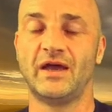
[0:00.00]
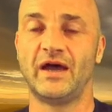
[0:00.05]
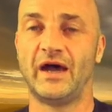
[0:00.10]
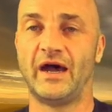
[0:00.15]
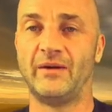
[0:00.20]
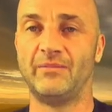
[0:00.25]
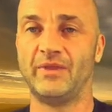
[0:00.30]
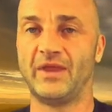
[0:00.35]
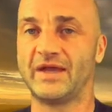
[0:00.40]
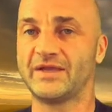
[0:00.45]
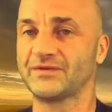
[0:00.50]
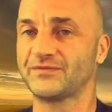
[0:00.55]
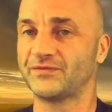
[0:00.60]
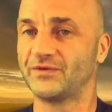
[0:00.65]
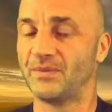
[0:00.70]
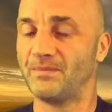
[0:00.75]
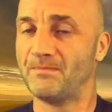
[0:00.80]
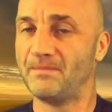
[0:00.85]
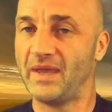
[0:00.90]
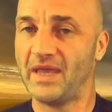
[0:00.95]
That's
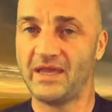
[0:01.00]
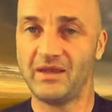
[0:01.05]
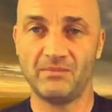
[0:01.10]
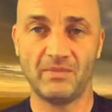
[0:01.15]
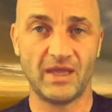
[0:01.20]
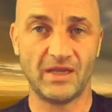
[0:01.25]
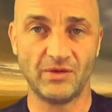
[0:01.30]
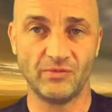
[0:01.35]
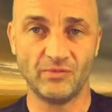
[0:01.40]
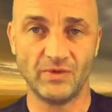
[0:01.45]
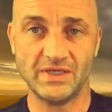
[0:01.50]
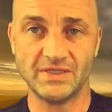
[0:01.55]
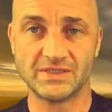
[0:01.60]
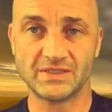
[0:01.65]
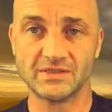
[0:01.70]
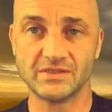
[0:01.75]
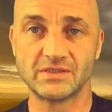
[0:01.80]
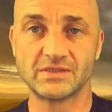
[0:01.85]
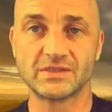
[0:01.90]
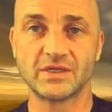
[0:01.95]
for many, many
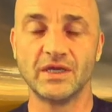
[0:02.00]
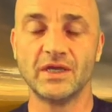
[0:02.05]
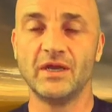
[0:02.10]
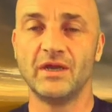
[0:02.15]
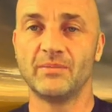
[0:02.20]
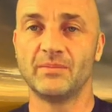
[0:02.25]
reasons,